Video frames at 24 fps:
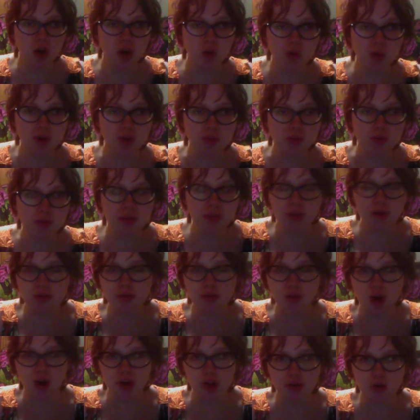which was his
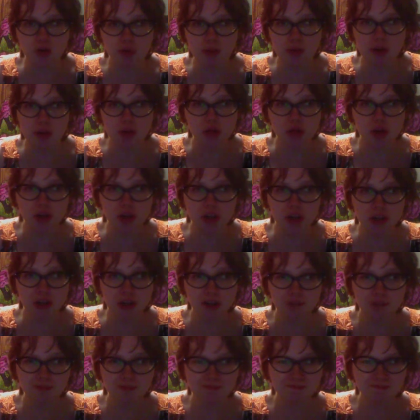
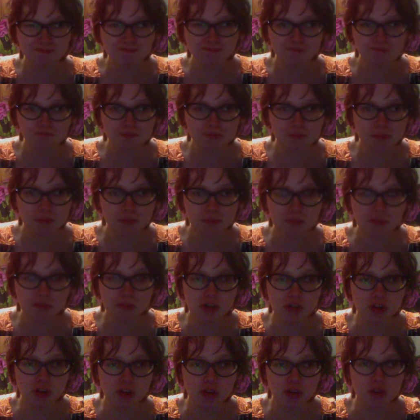contribution
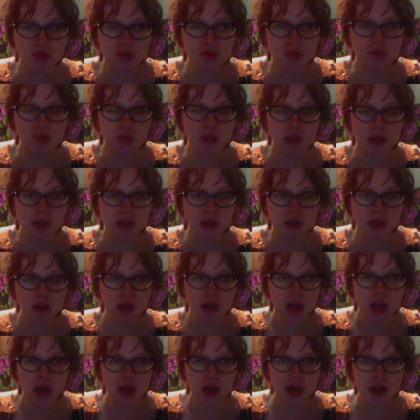to this week,
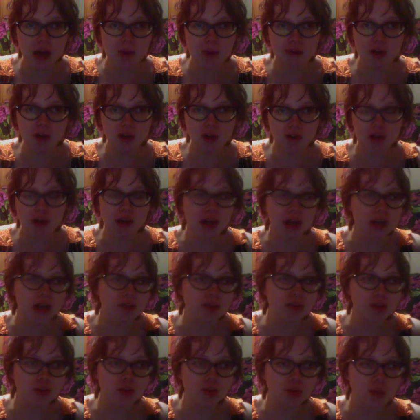and I'm here today to
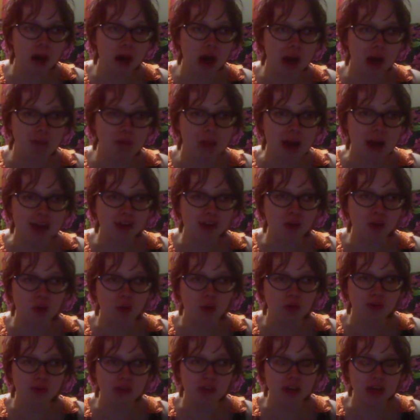do my
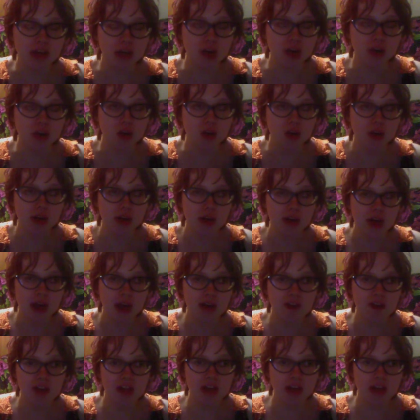Batgirl video,
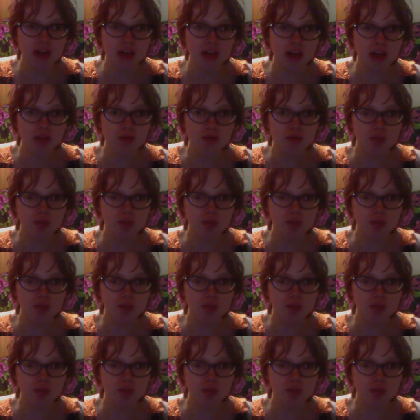and then next